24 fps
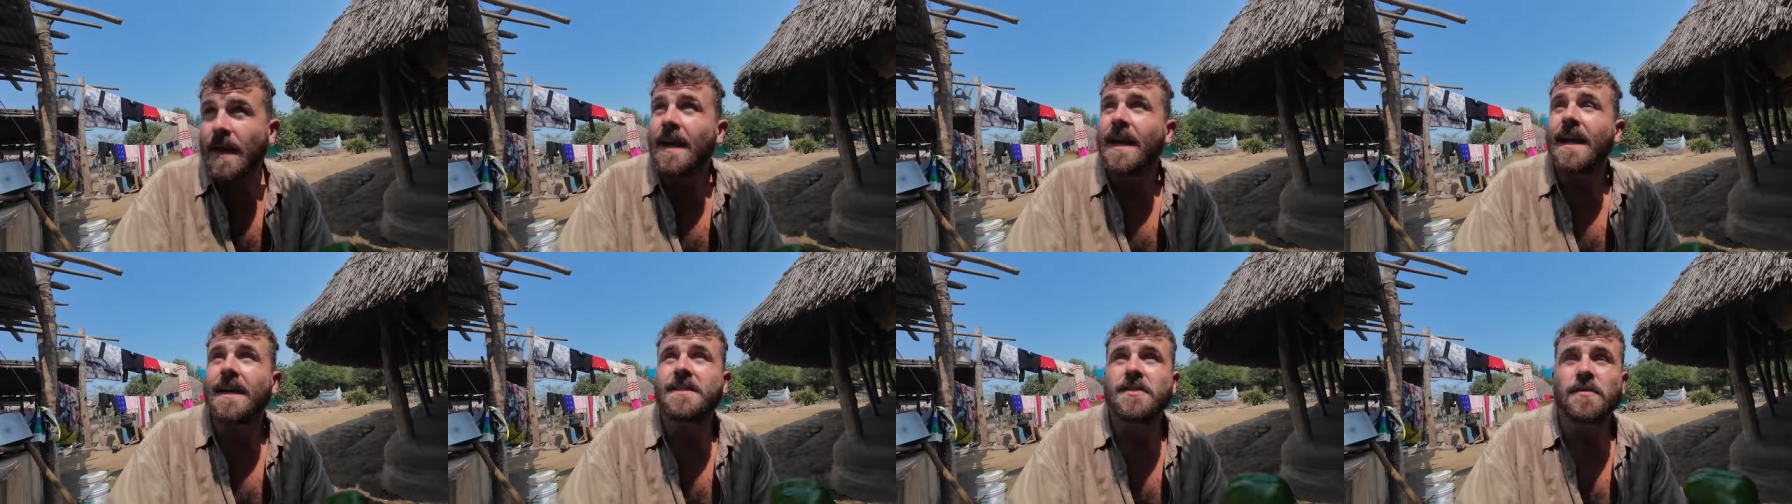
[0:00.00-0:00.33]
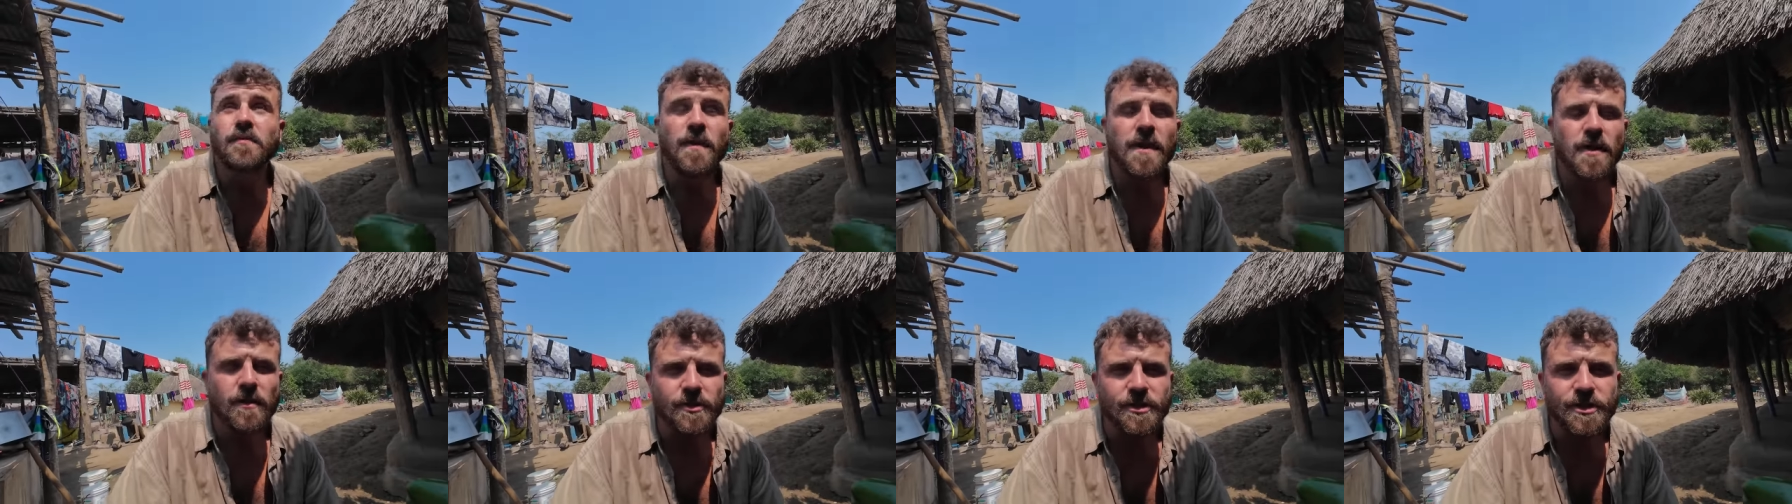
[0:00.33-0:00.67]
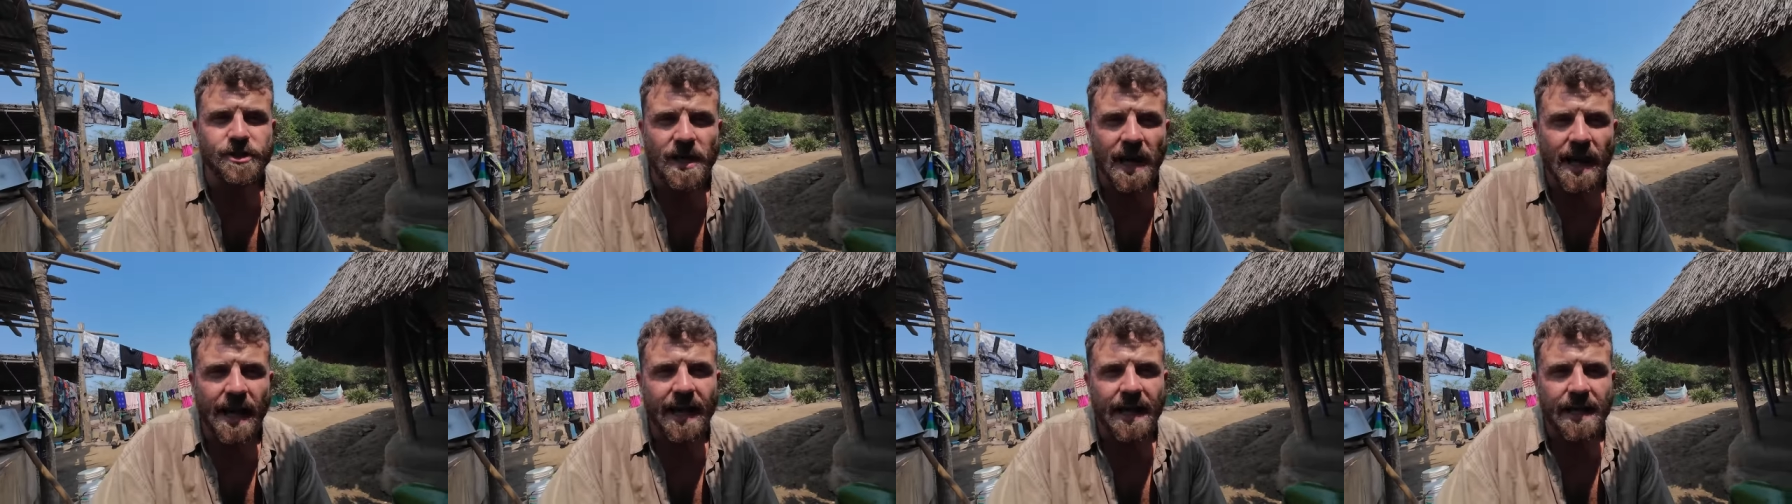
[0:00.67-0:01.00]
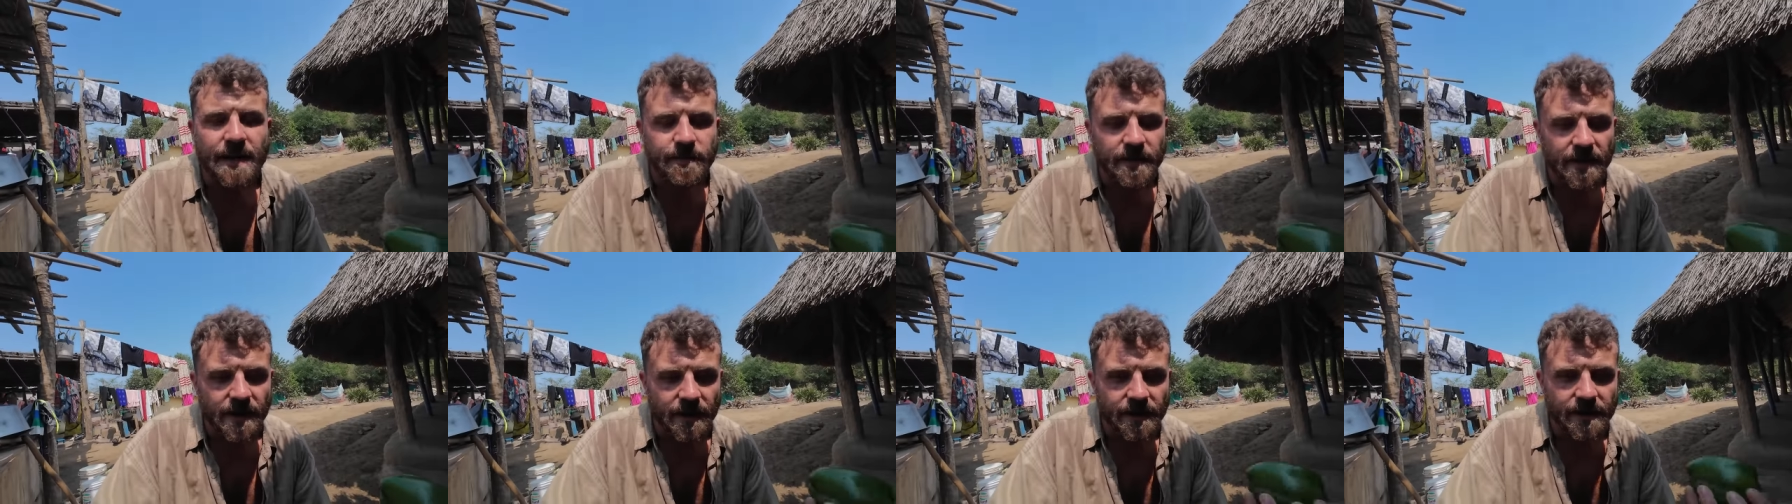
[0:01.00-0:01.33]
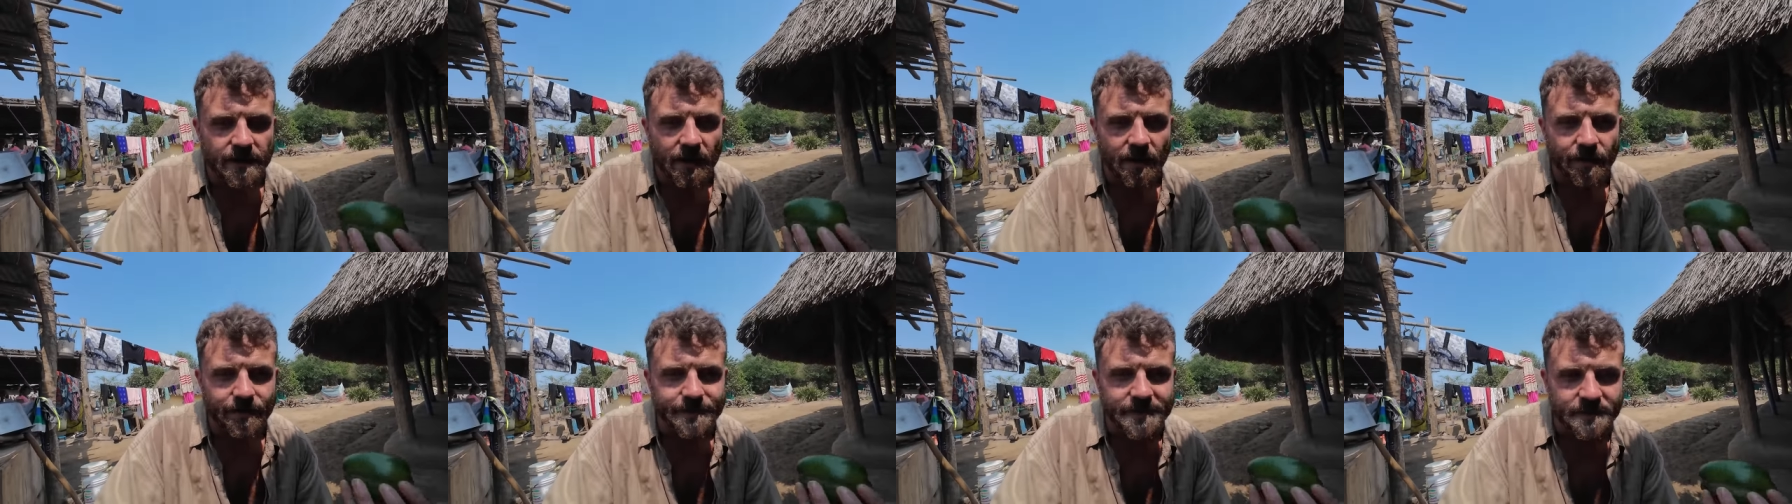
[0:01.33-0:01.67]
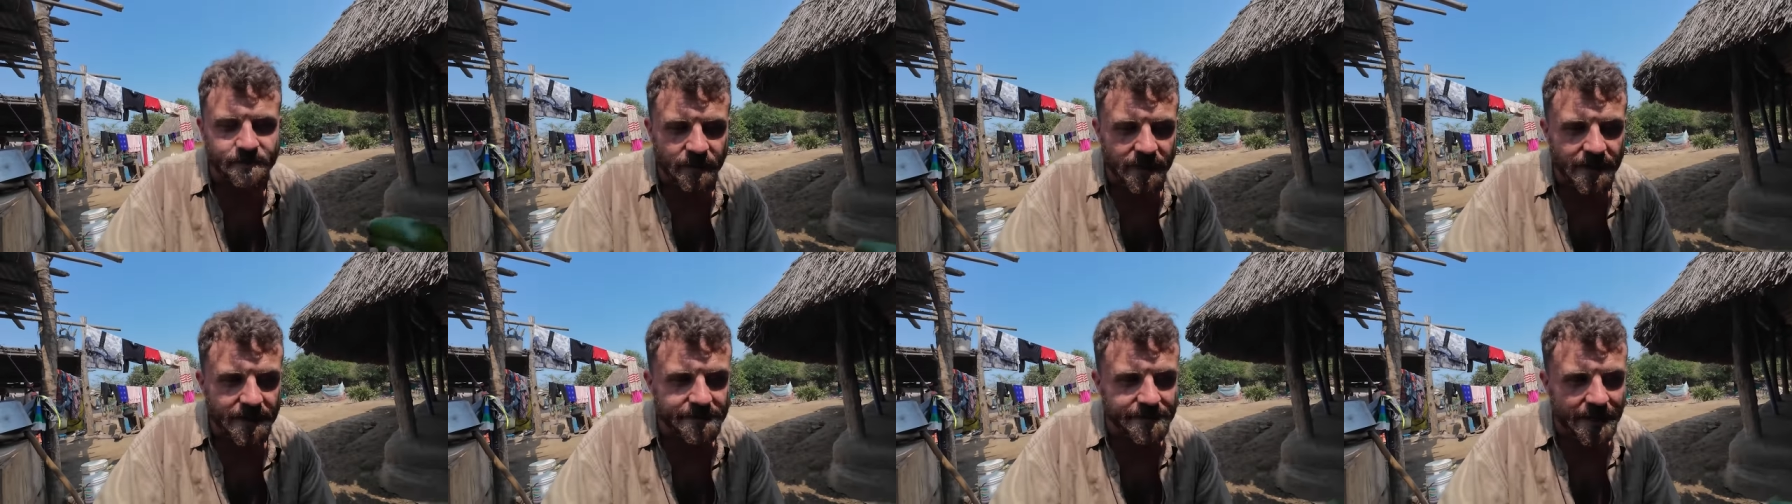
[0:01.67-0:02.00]
It's a real shame that I can't
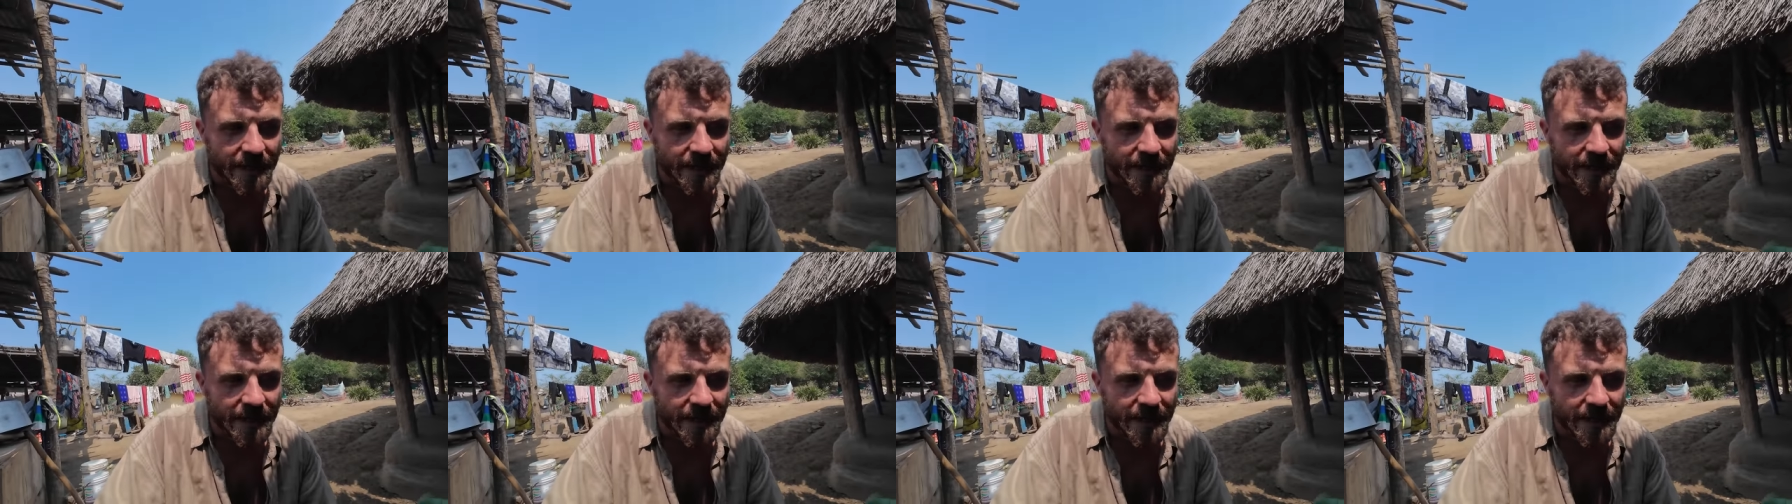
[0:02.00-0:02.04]
speak